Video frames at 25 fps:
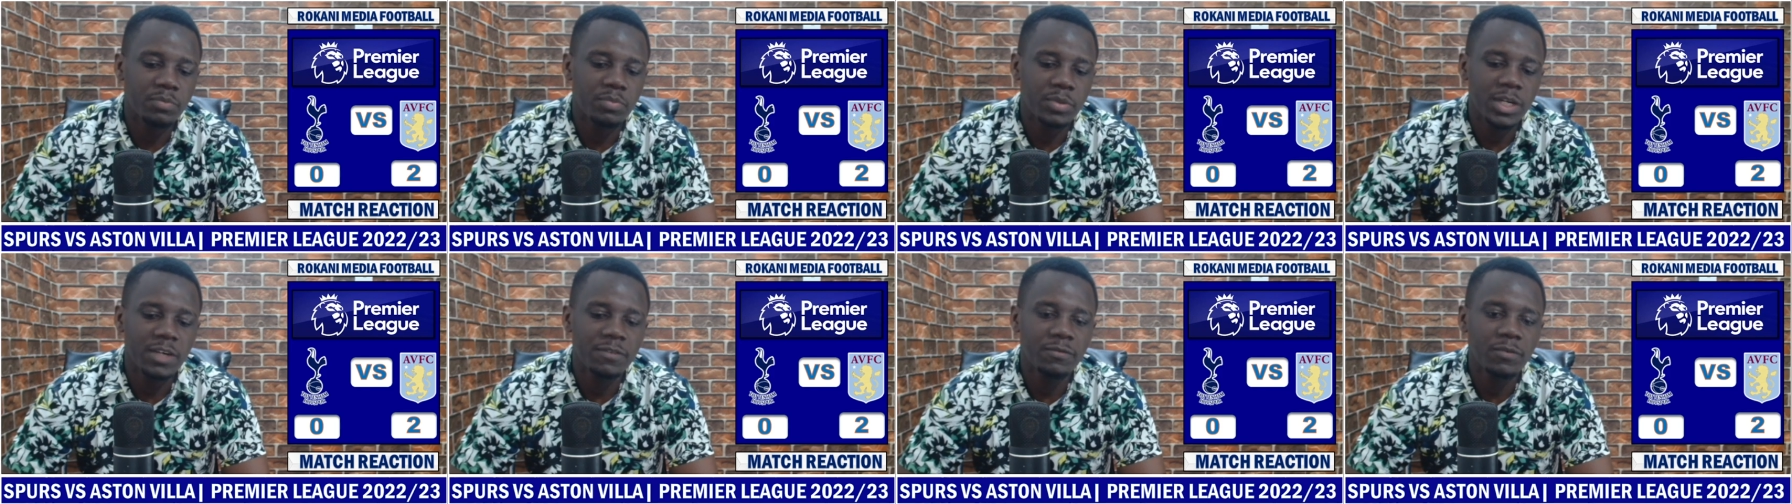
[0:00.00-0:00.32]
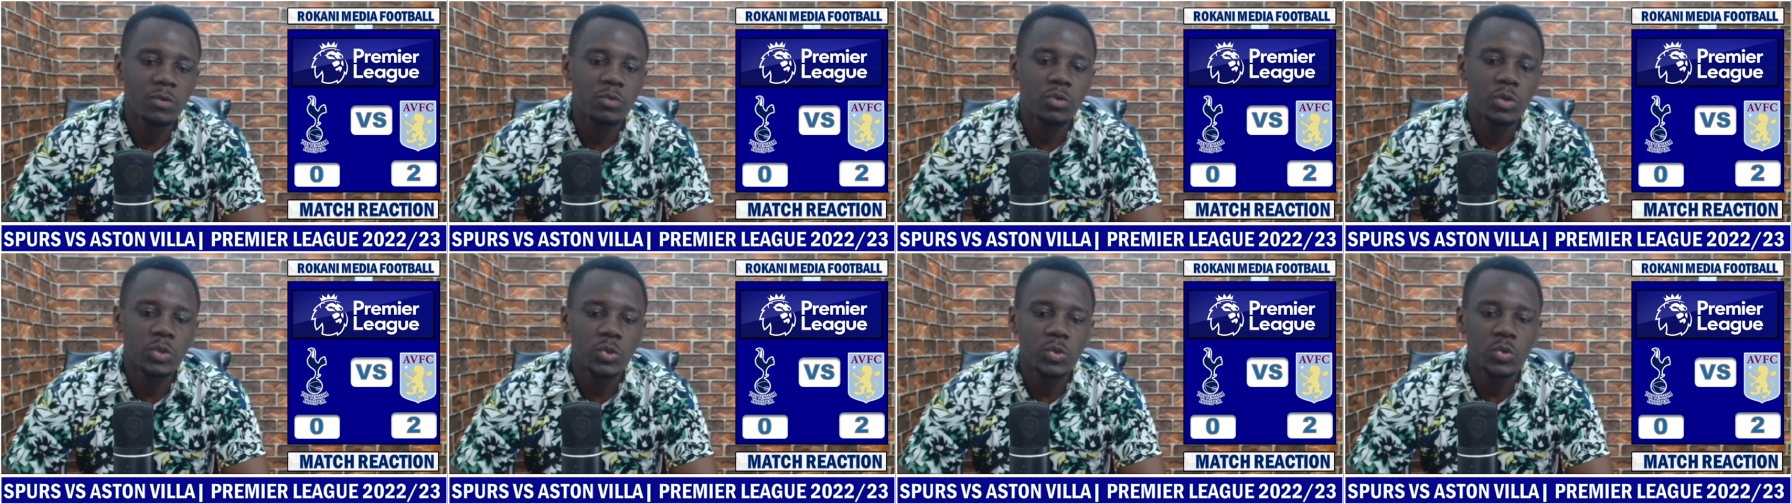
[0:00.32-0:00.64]

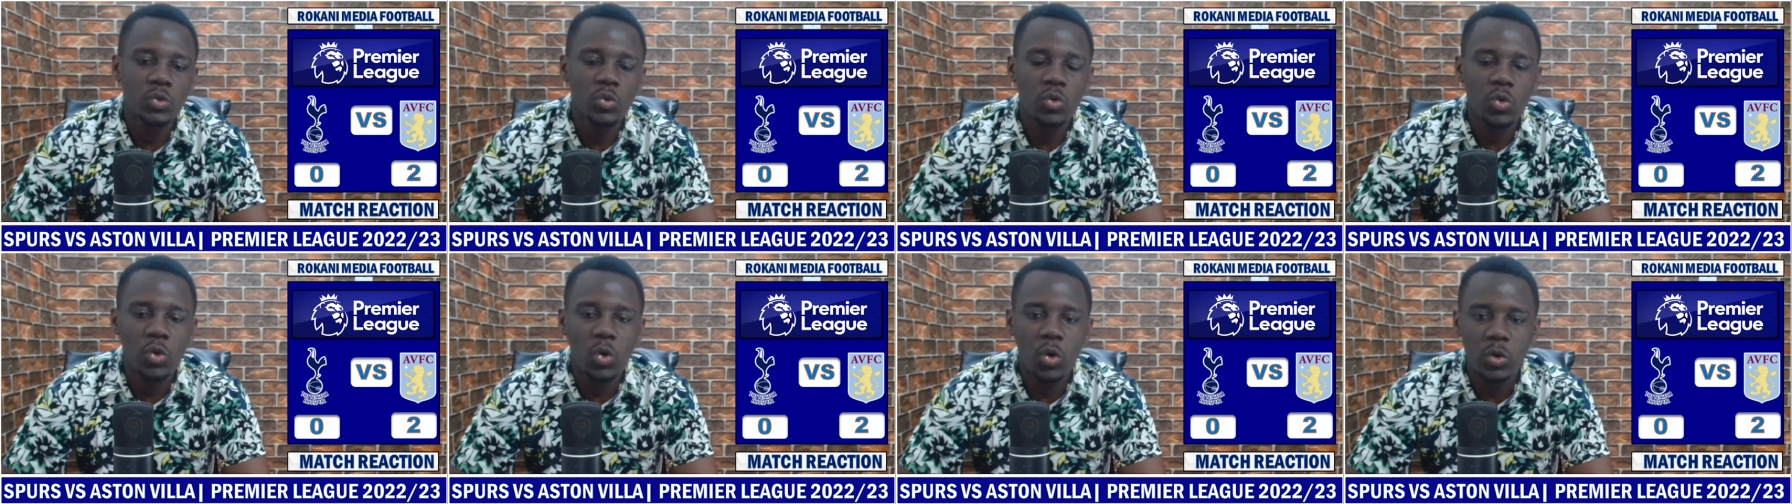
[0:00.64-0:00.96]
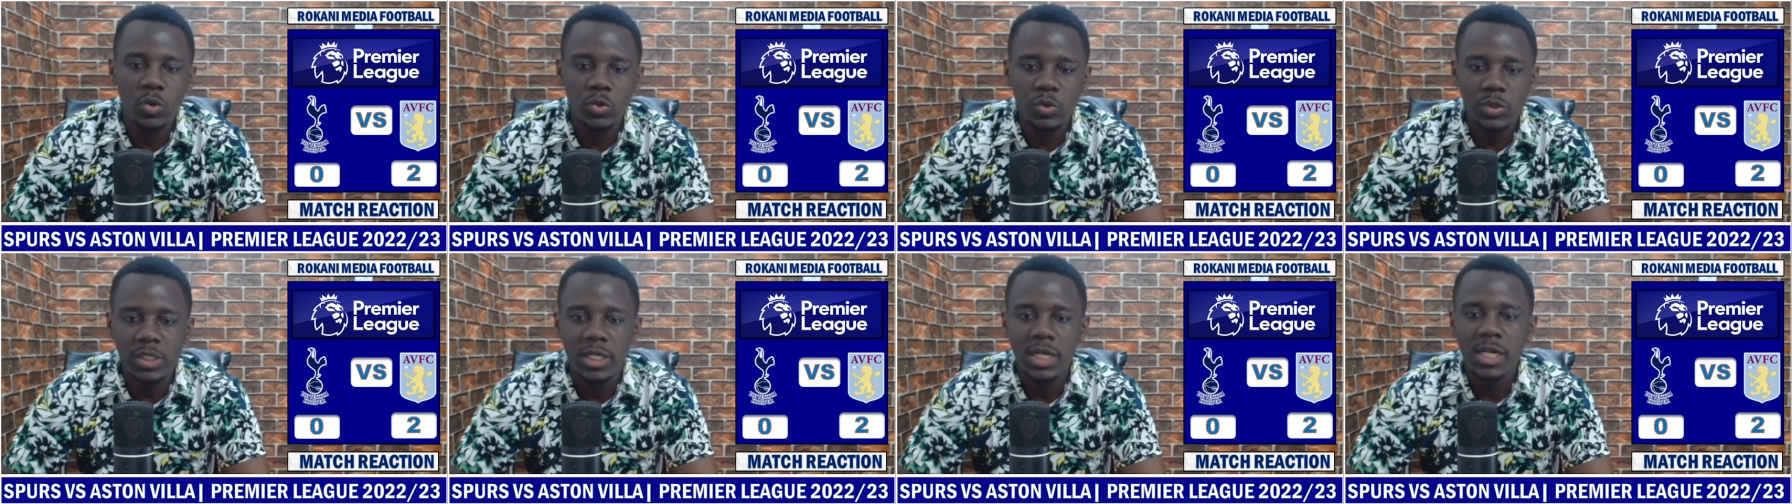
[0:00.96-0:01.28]
Brentford was 2
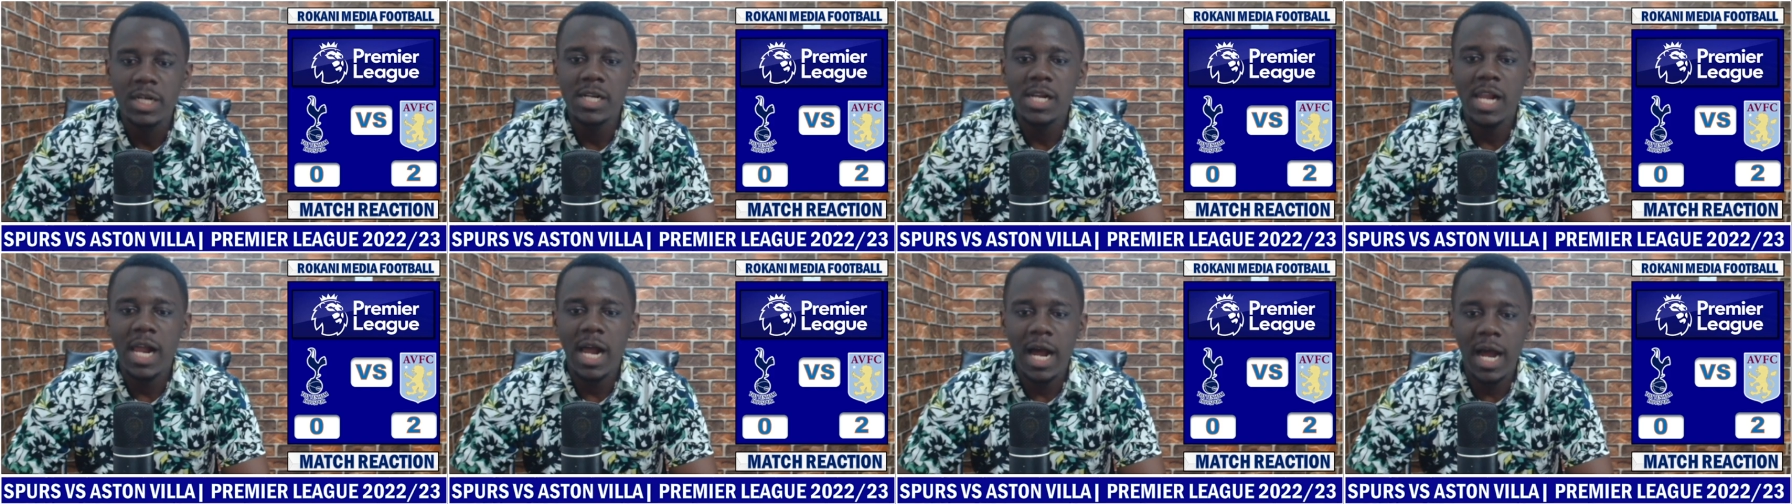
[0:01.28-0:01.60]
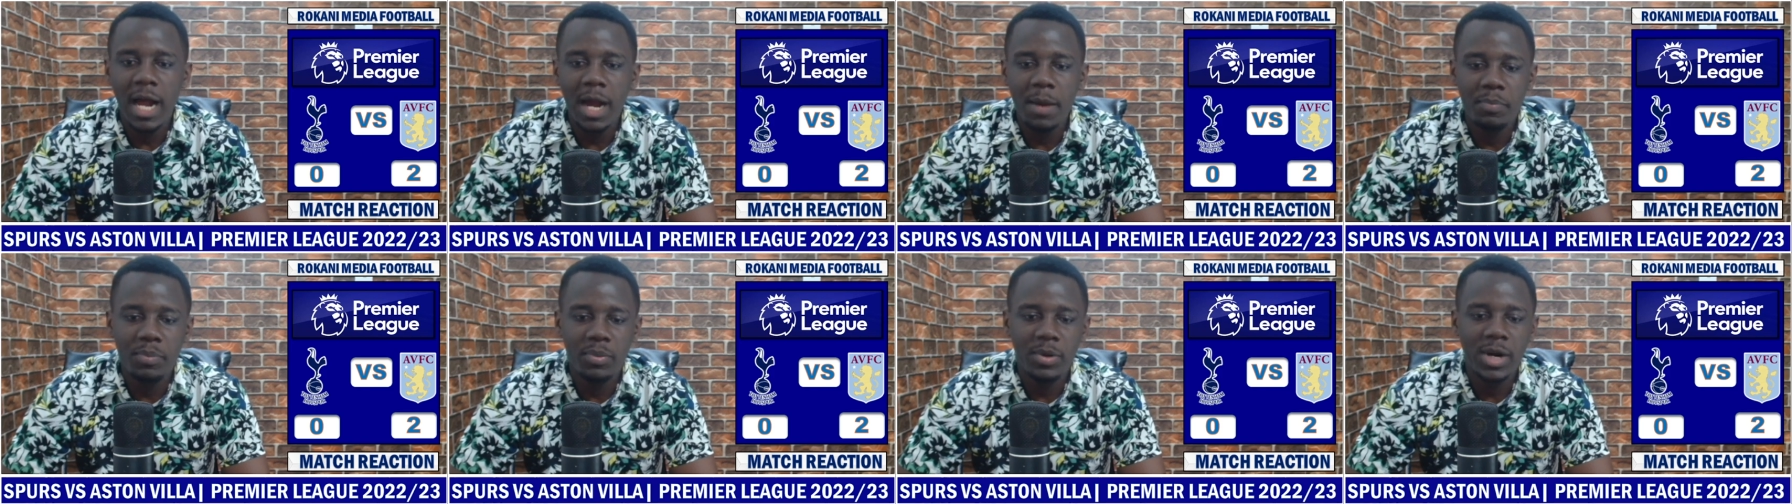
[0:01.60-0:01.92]
goals
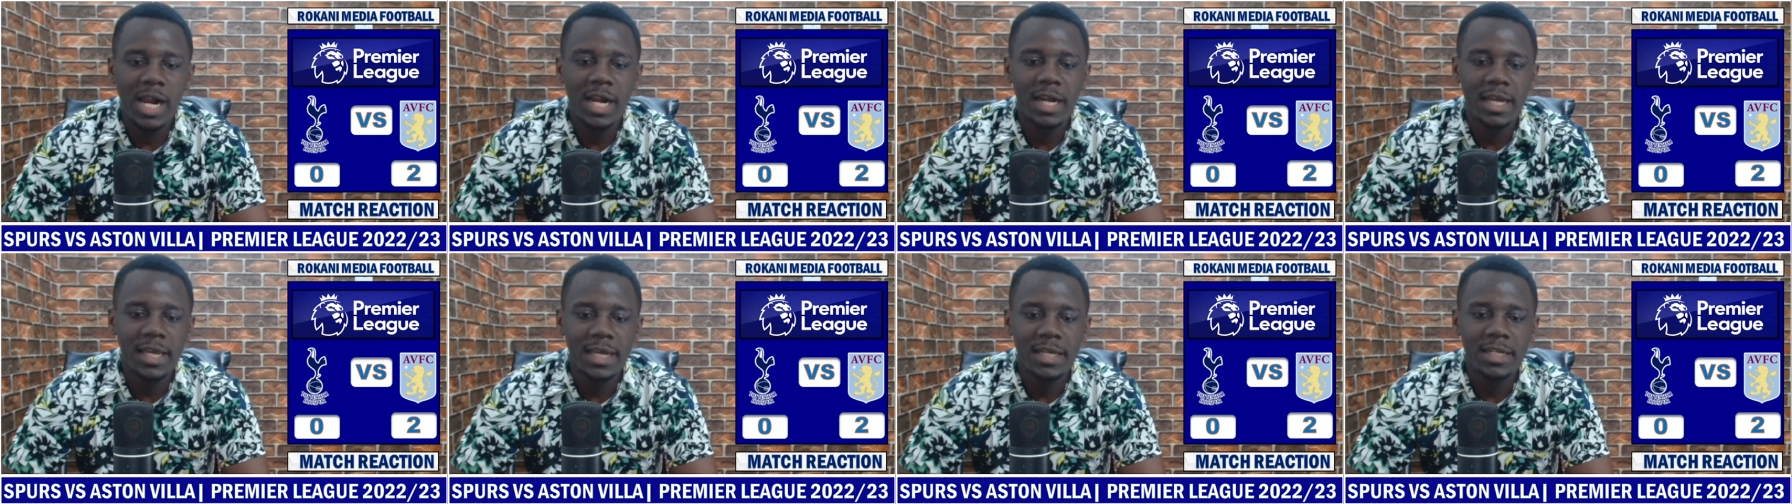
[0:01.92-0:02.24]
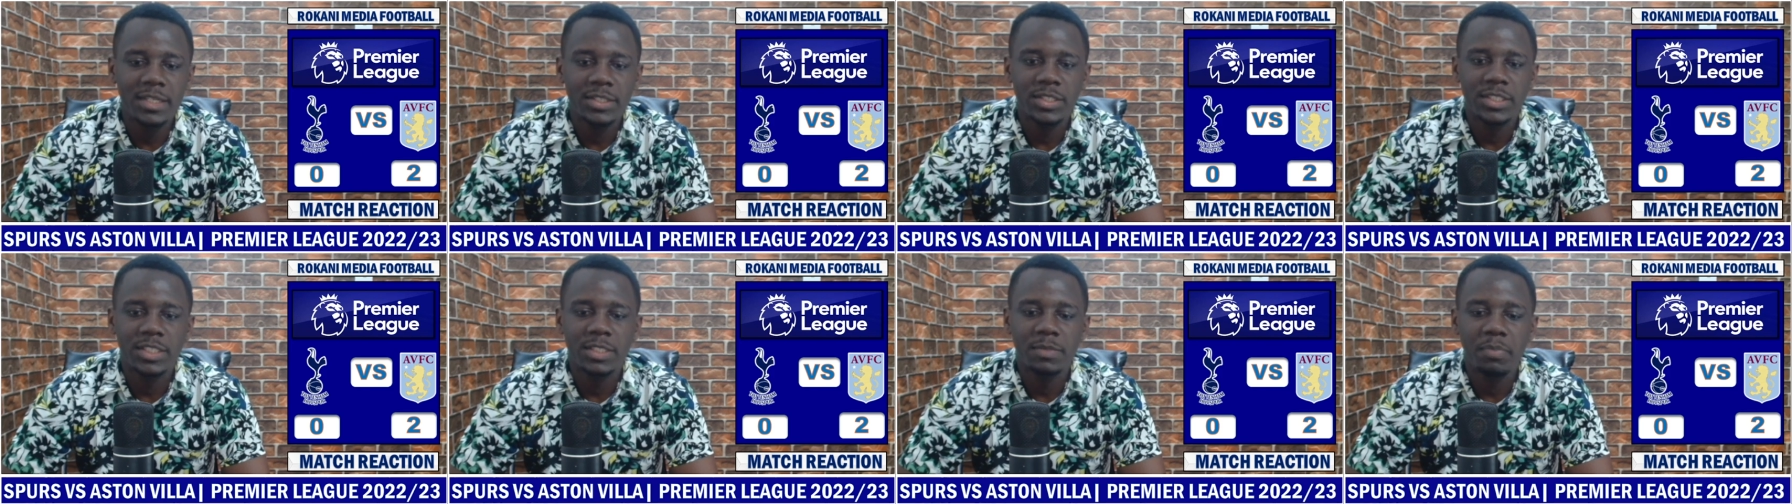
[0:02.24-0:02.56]
up
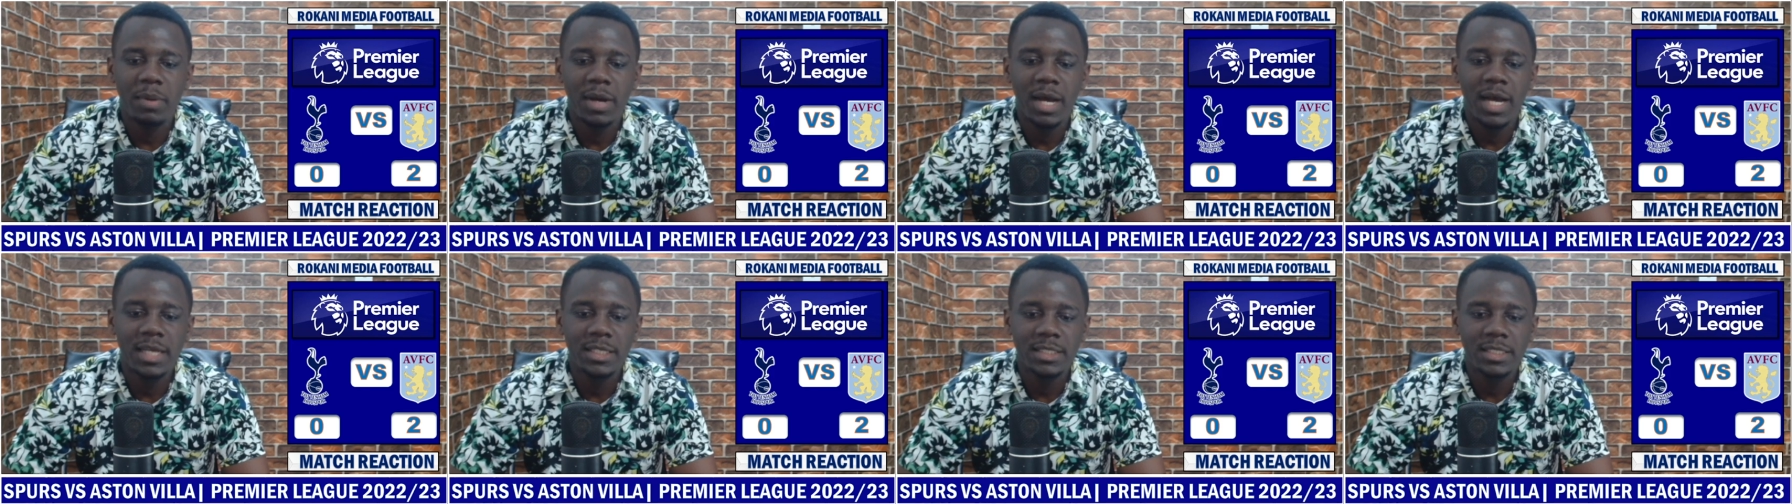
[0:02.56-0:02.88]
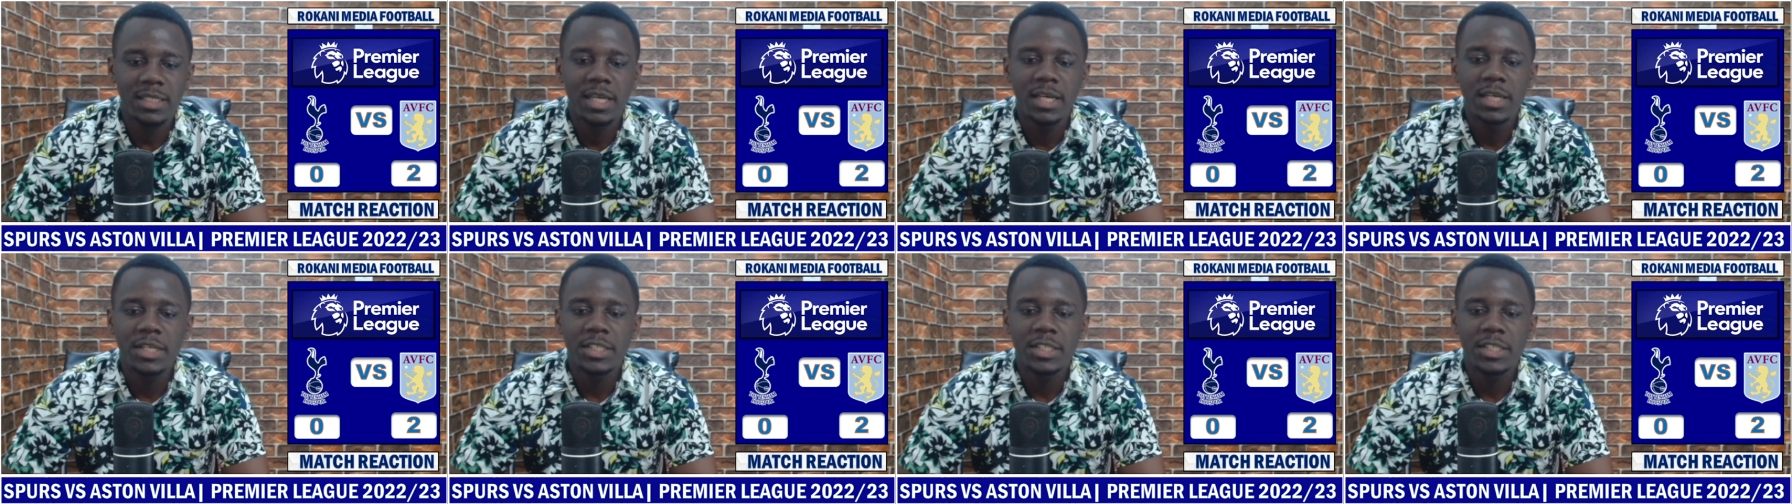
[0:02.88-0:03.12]
against Spurs.